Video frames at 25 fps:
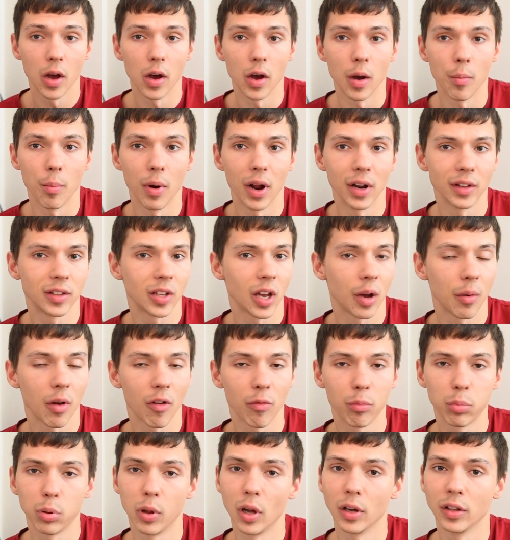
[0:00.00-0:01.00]
uh, by the time
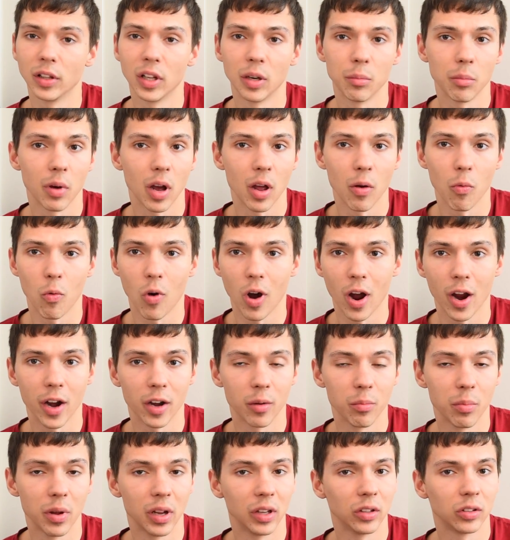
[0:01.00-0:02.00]
I've plugged in my
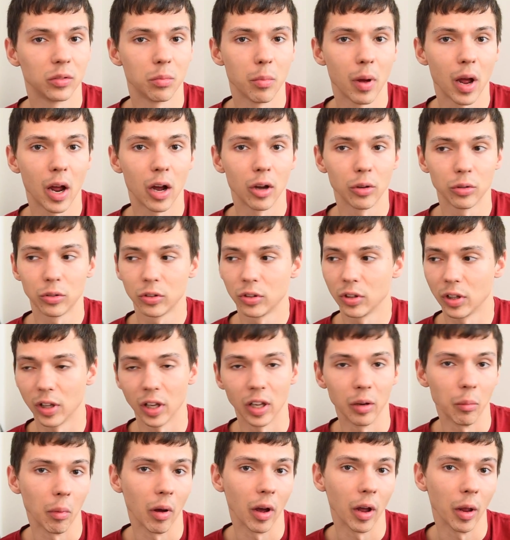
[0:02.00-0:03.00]
wired-based mouse
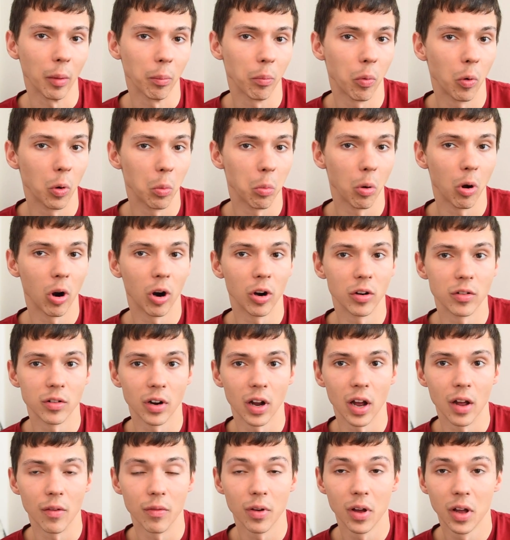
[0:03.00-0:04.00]
and my portable hard
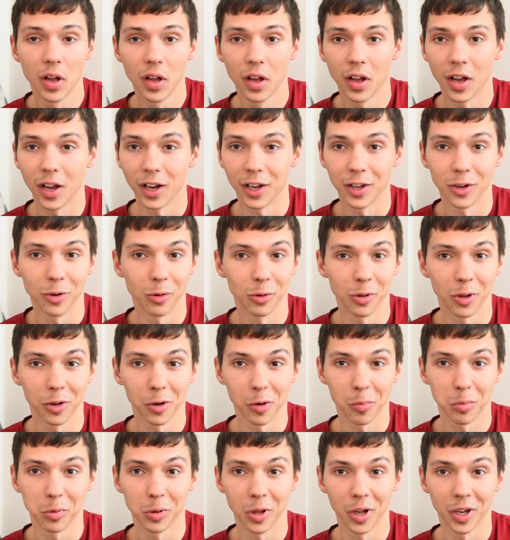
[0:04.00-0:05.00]
drive, I can no
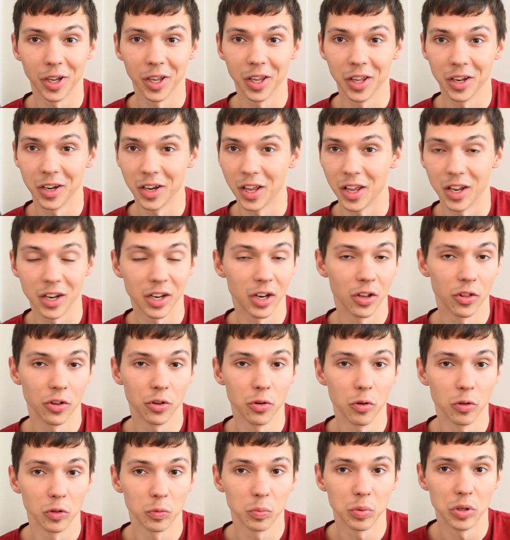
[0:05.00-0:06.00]
longer plug in any other
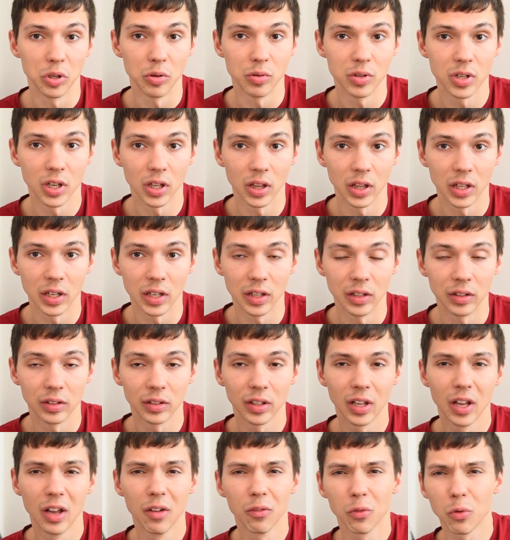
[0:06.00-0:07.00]
USB
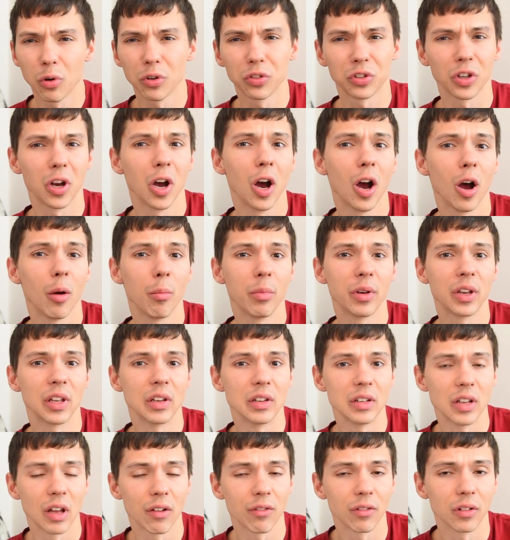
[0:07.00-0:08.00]
utilities. Of course, a hub
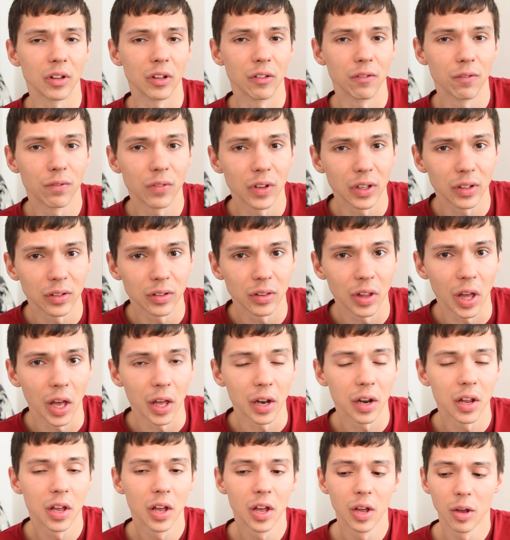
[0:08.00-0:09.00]
can definitely fix
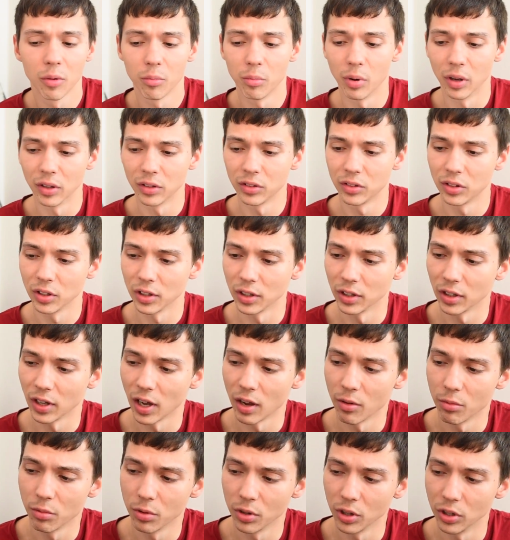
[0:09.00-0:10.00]
that, but uh,
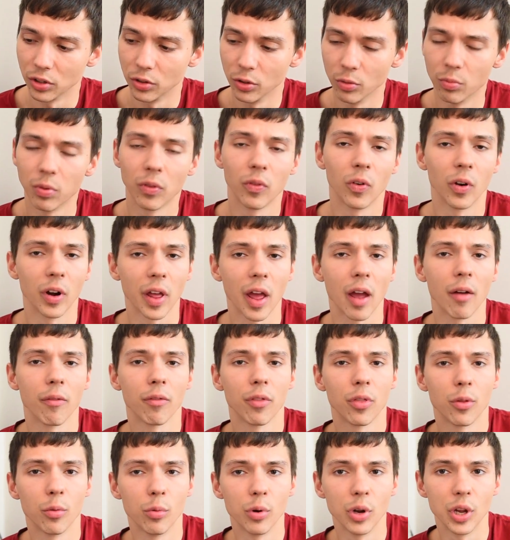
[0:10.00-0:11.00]
I really do prefer to
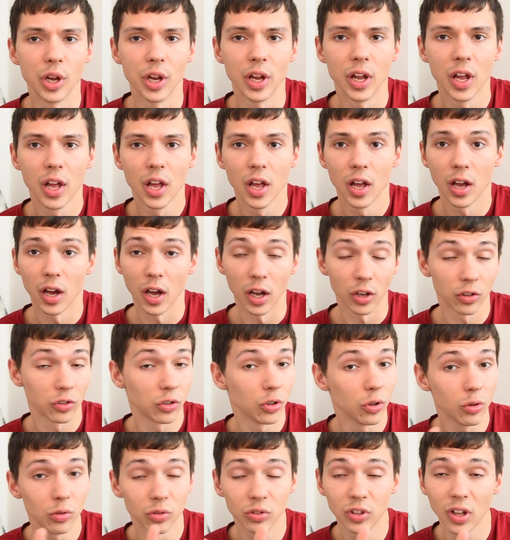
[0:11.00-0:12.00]
have three. Uh,
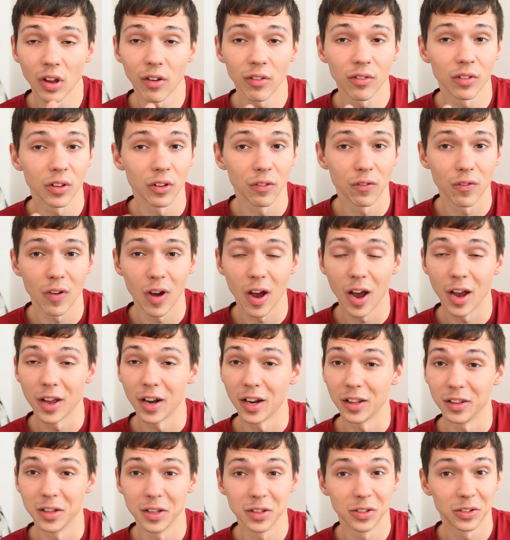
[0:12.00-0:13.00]
two is definitely
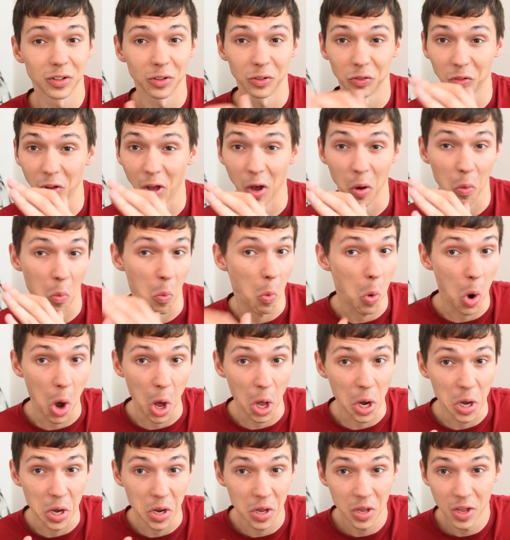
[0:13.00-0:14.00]
fine. At least there's not
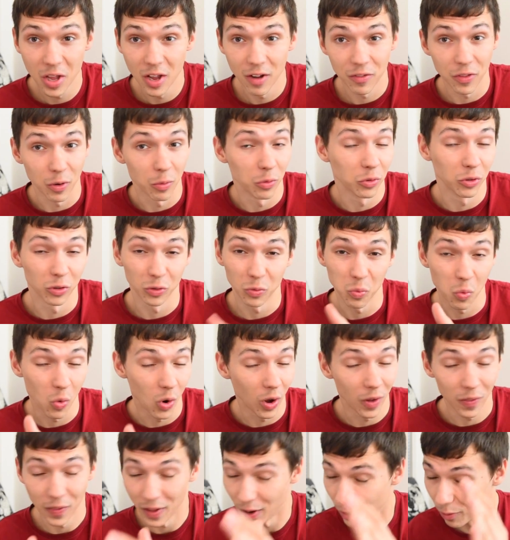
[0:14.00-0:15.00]
one. If there was just
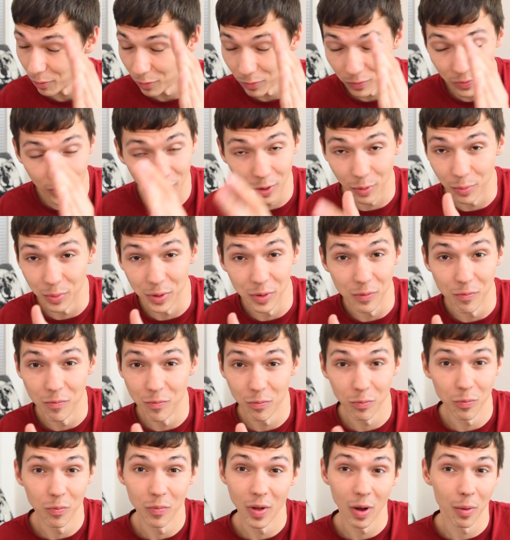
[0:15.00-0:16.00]
one that that would be
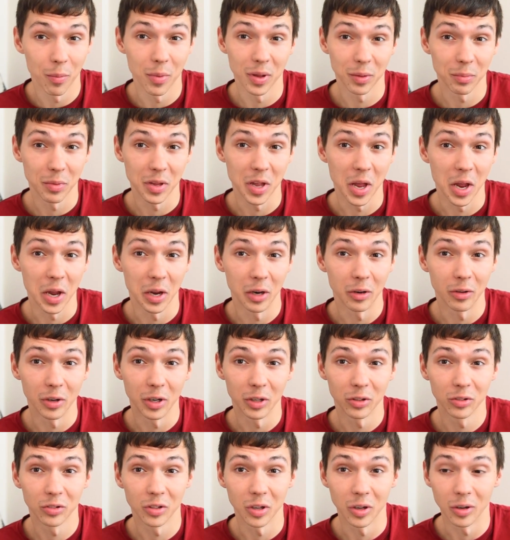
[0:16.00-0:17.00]
that would make me
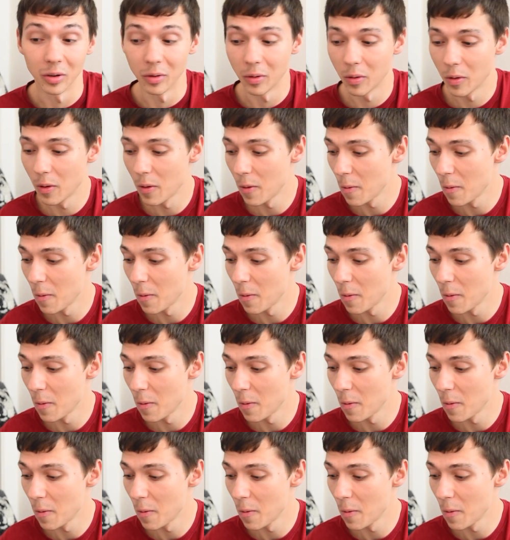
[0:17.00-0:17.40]
angry. So,